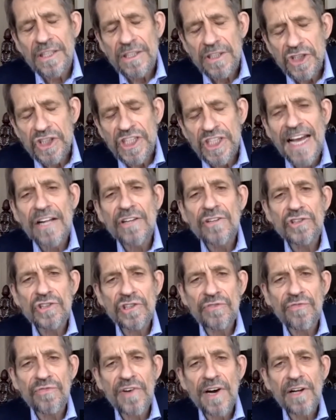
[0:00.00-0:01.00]
challenged
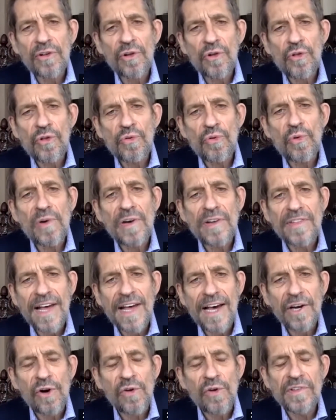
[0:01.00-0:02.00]
to follow through on
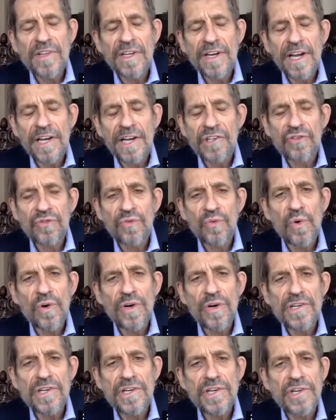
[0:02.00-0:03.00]
that over the next 4
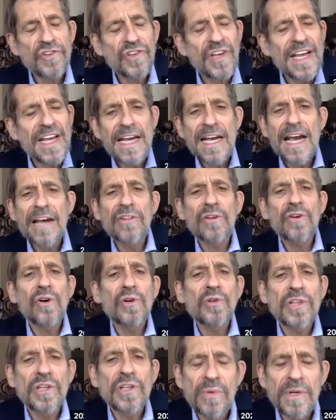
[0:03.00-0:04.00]
years, and they'll
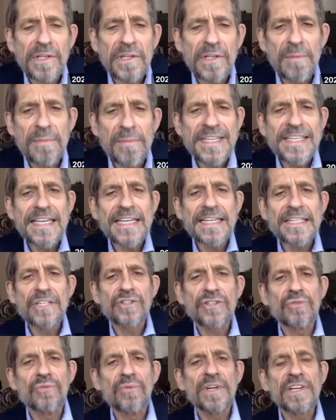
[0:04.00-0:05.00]
only really begin
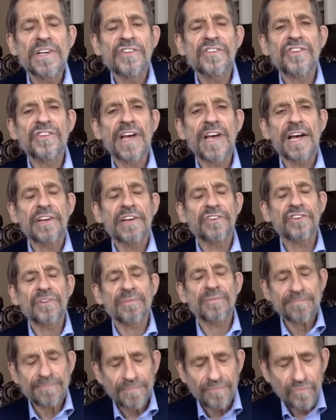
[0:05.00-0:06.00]
to reassess
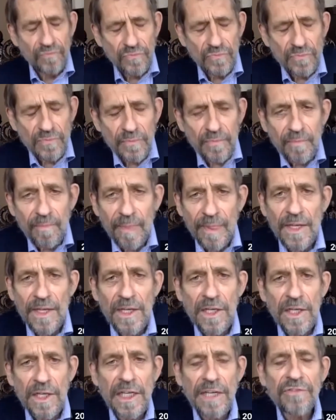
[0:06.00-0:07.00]

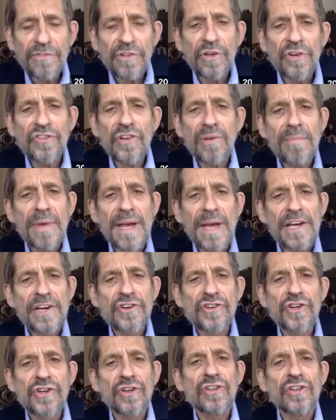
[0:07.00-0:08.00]
if there's a
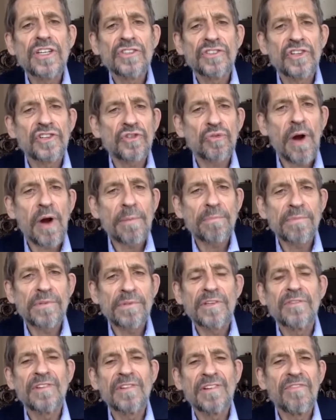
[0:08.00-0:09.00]
major
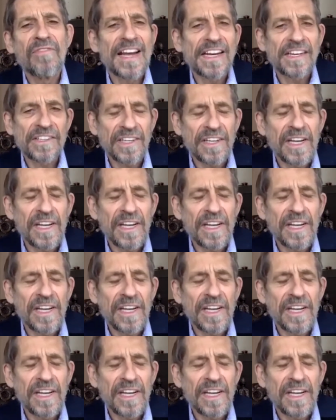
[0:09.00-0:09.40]
disruptive event,